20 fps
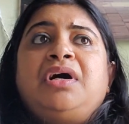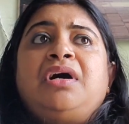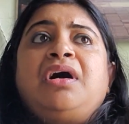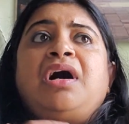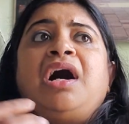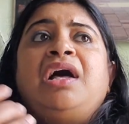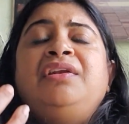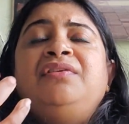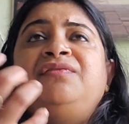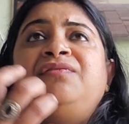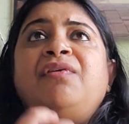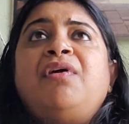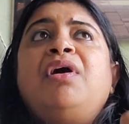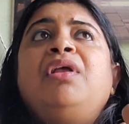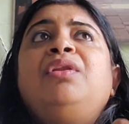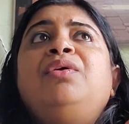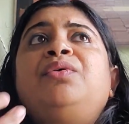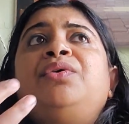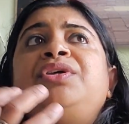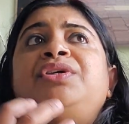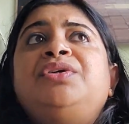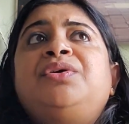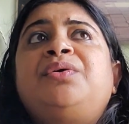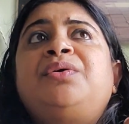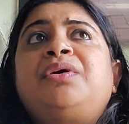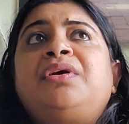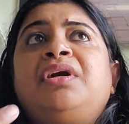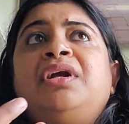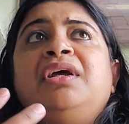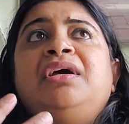unfollow
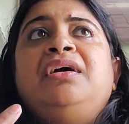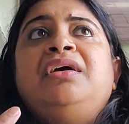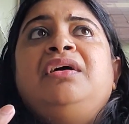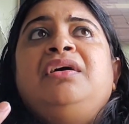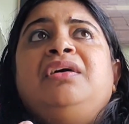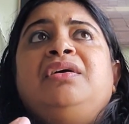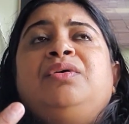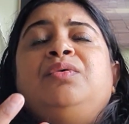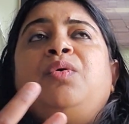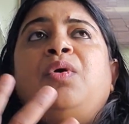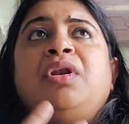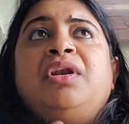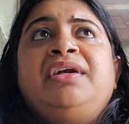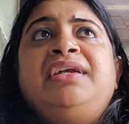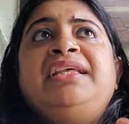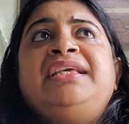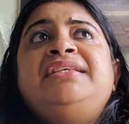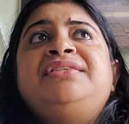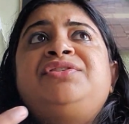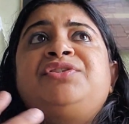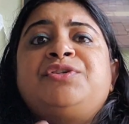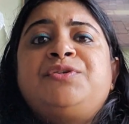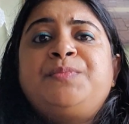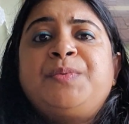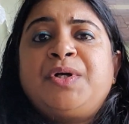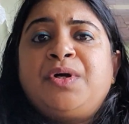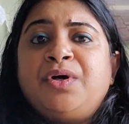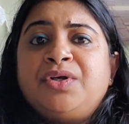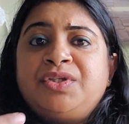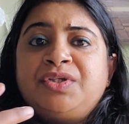your qualities just
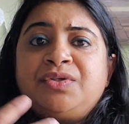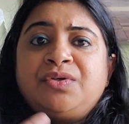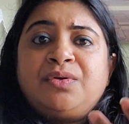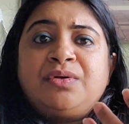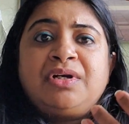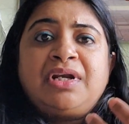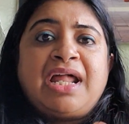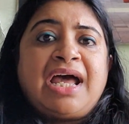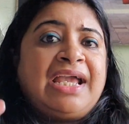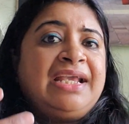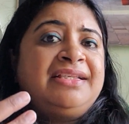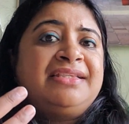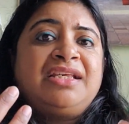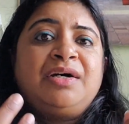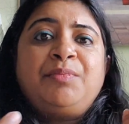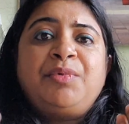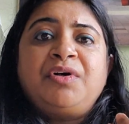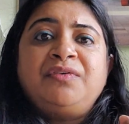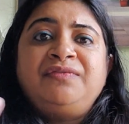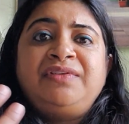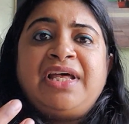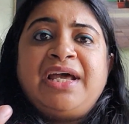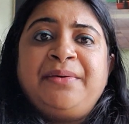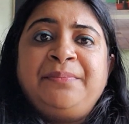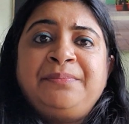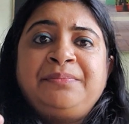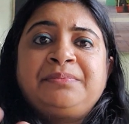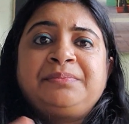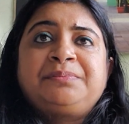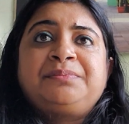because you don't like some of
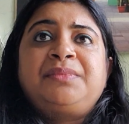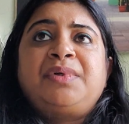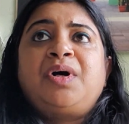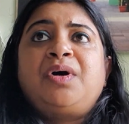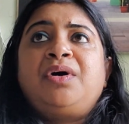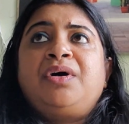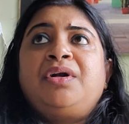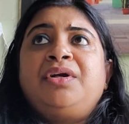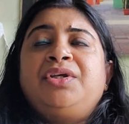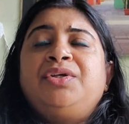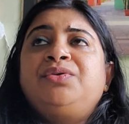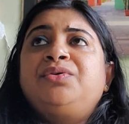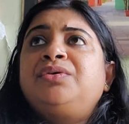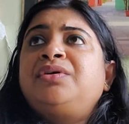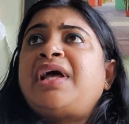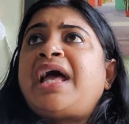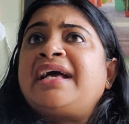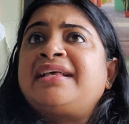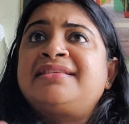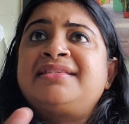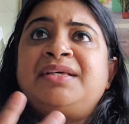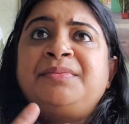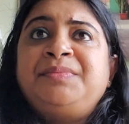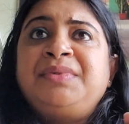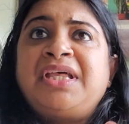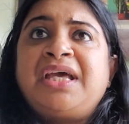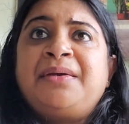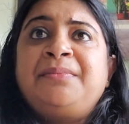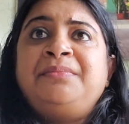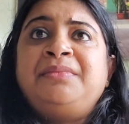them, or you don't accept
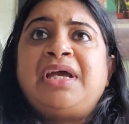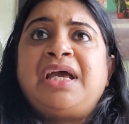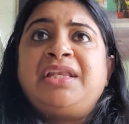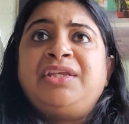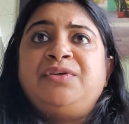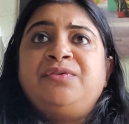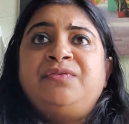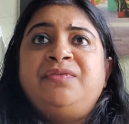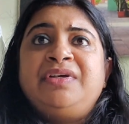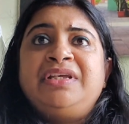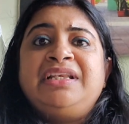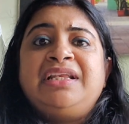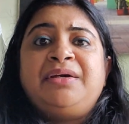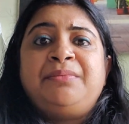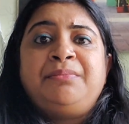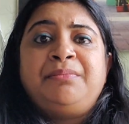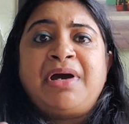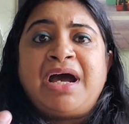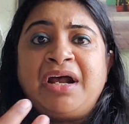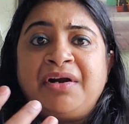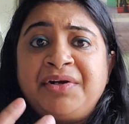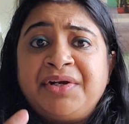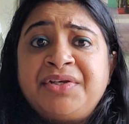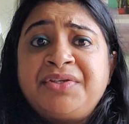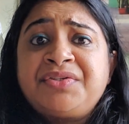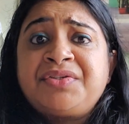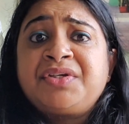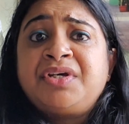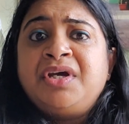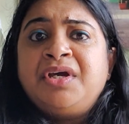them, and you feel
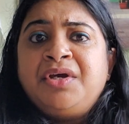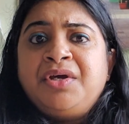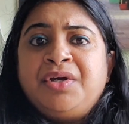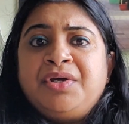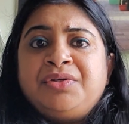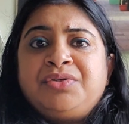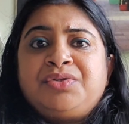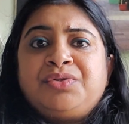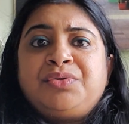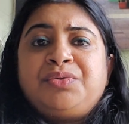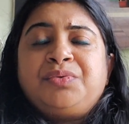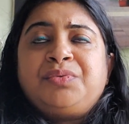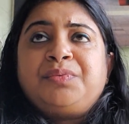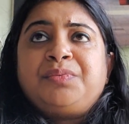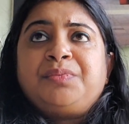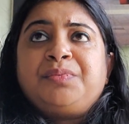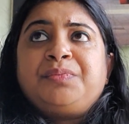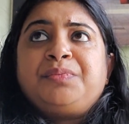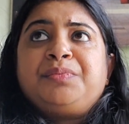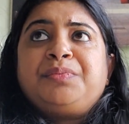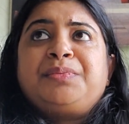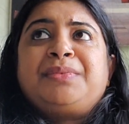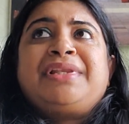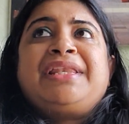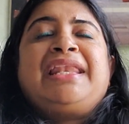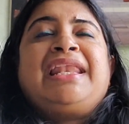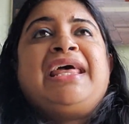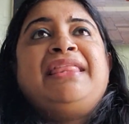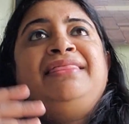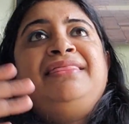embarrassed to
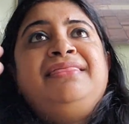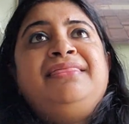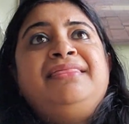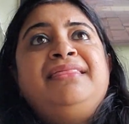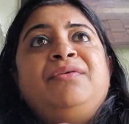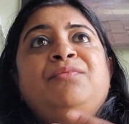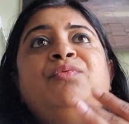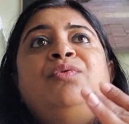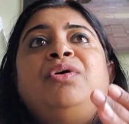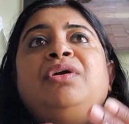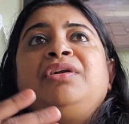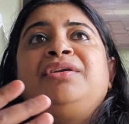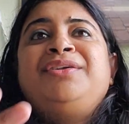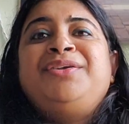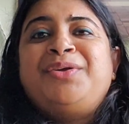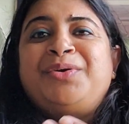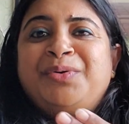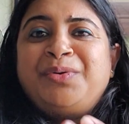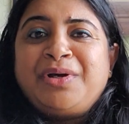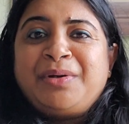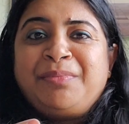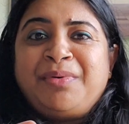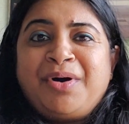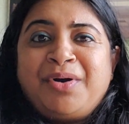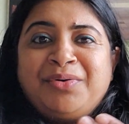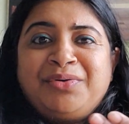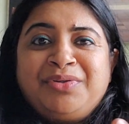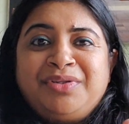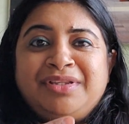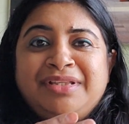let the world know
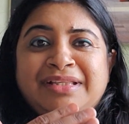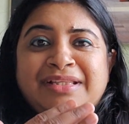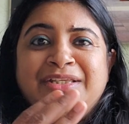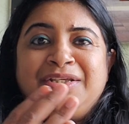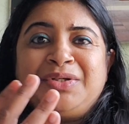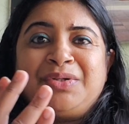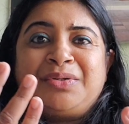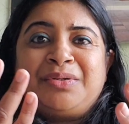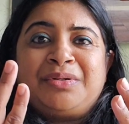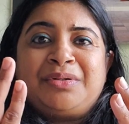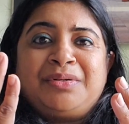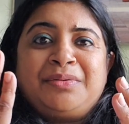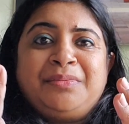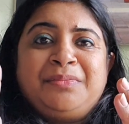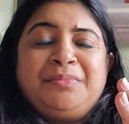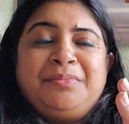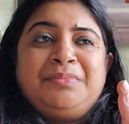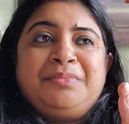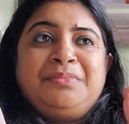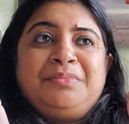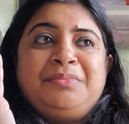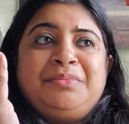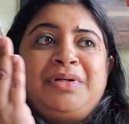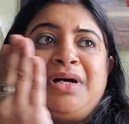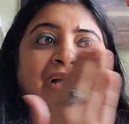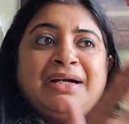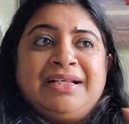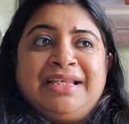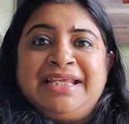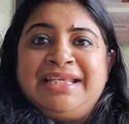about your
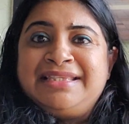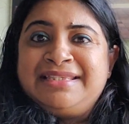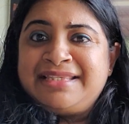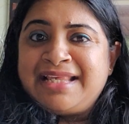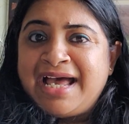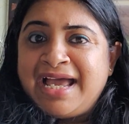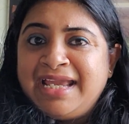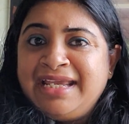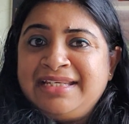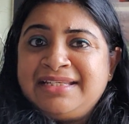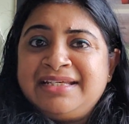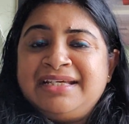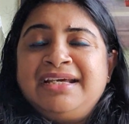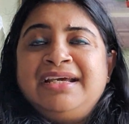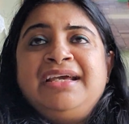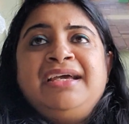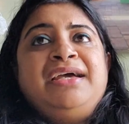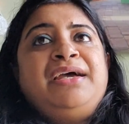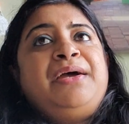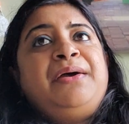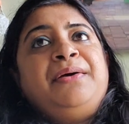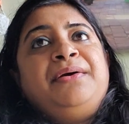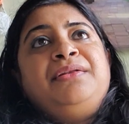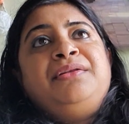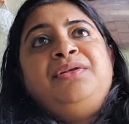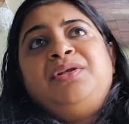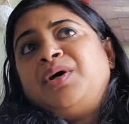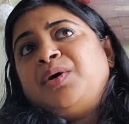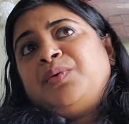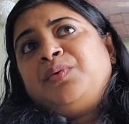ugly side.
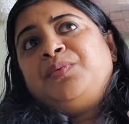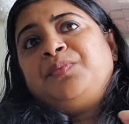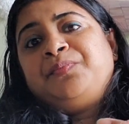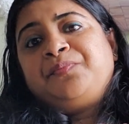No.